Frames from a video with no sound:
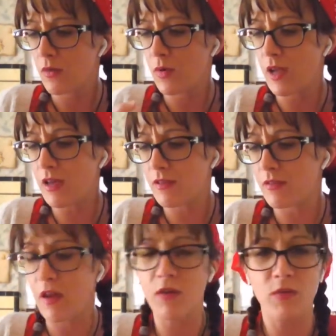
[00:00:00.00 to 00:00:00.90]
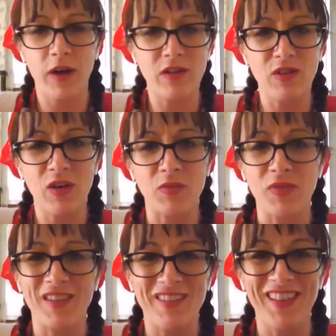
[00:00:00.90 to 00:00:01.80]
what else? Oh, I don't
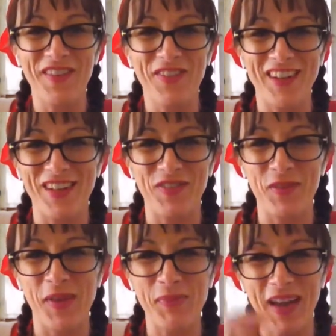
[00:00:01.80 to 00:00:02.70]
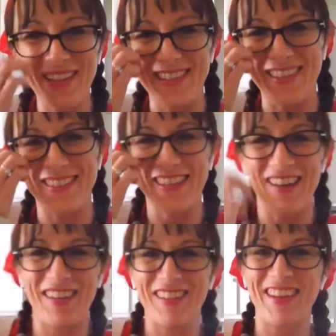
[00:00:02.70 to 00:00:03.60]
know. There's a love reading for my Pisces.
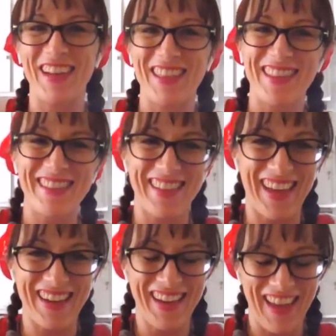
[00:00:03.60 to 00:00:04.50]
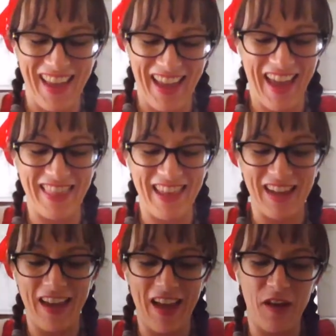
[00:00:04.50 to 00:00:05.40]
All right, I'm going to get this done. And
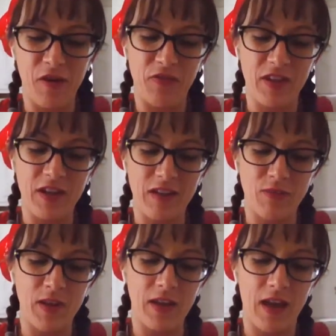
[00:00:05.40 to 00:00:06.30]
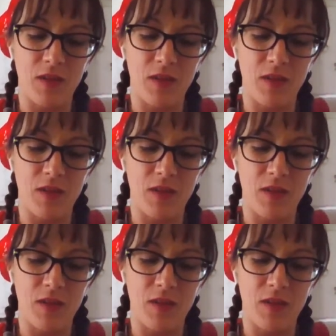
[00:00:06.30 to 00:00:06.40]
then hopefully next week